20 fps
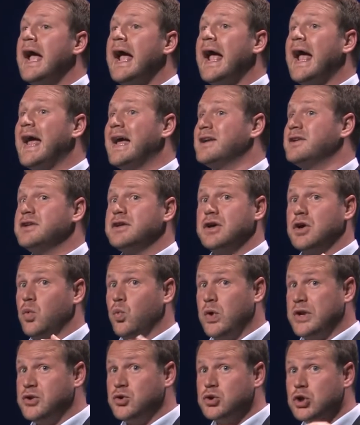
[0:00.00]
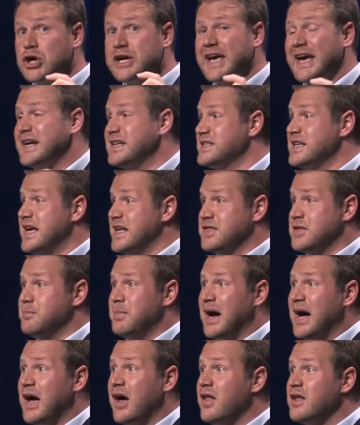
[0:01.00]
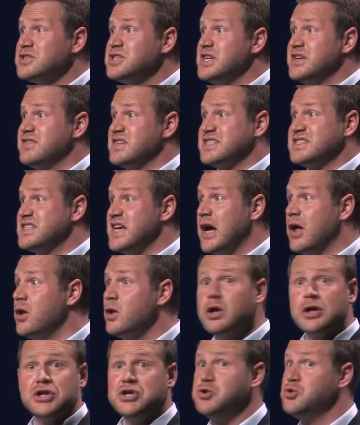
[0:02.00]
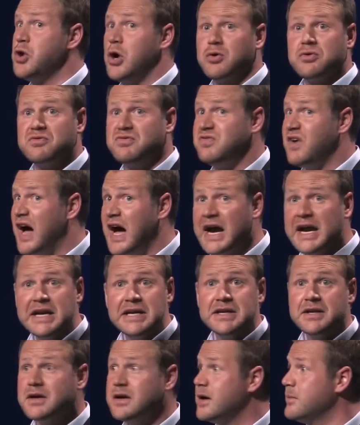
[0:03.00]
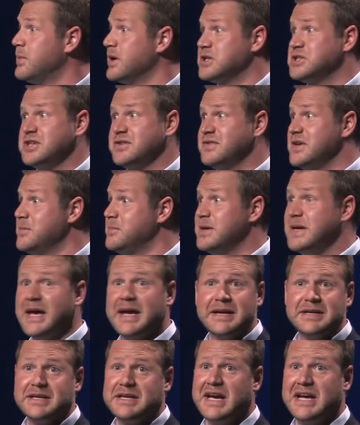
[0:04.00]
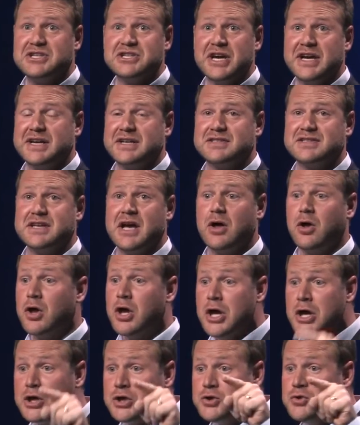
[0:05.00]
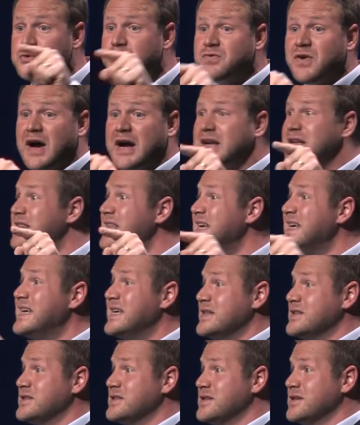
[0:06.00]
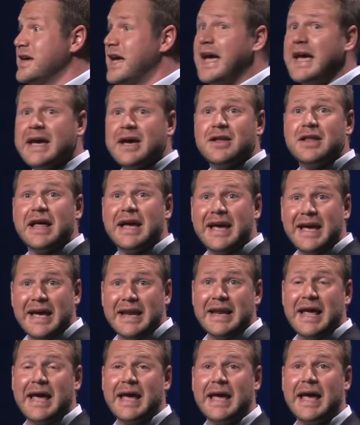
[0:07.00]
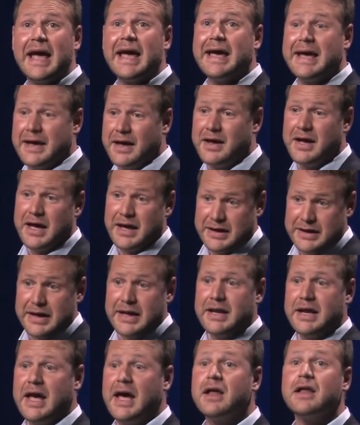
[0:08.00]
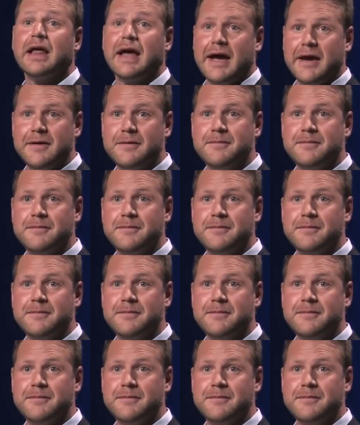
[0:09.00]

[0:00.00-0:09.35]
and when you look at the biology of a cell, you don't find a bunch of EPA and DHA in a cell. You find these, ALA and LA.